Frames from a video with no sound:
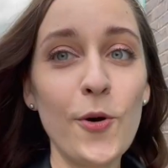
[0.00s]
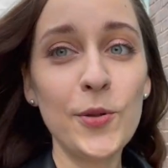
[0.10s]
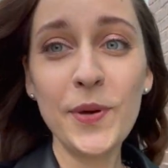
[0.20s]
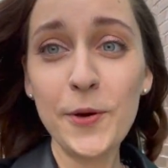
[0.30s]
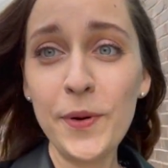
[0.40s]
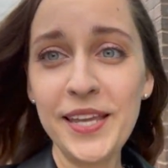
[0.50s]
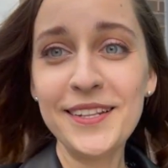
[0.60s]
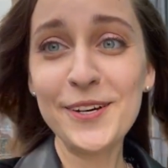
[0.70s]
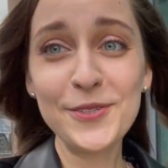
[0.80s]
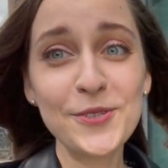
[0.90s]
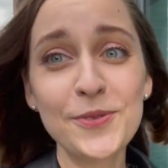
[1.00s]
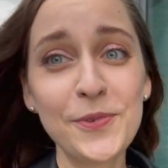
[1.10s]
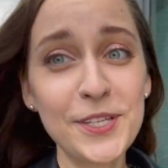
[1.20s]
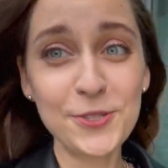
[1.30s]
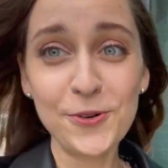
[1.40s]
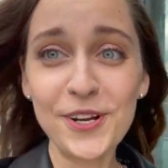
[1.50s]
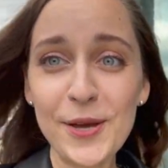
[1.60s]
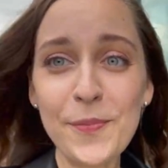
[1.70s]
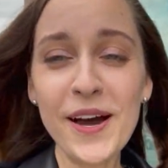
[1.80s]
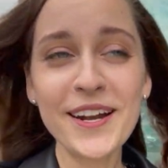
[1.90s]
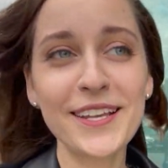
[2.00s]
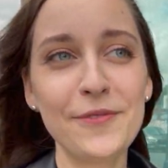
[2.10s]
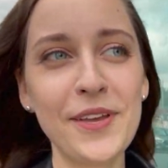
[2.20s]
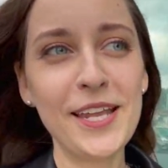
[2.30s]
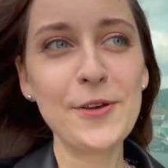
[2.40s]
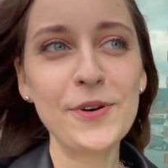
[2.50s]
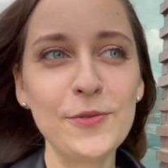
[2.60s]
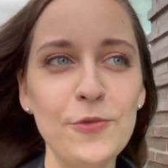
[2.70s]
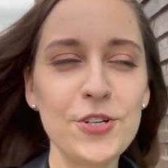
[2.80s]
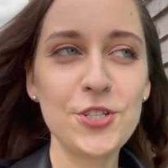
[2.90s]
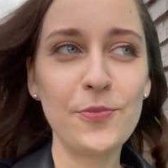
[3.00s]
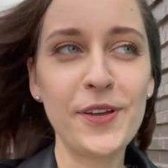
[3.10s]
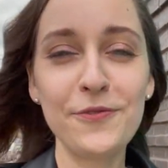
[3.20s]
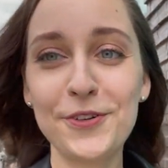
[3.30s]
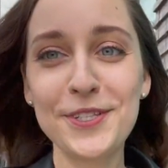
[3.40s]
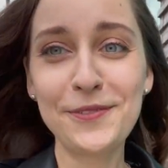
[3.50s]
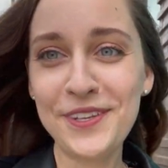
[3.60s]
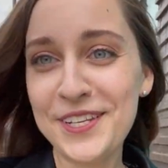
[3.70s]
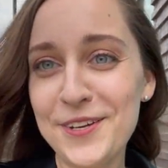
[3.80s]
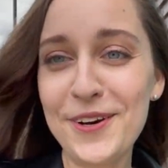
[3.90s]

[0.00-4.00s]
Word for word: On my way now to the Victoria Park, if anyone watched my first video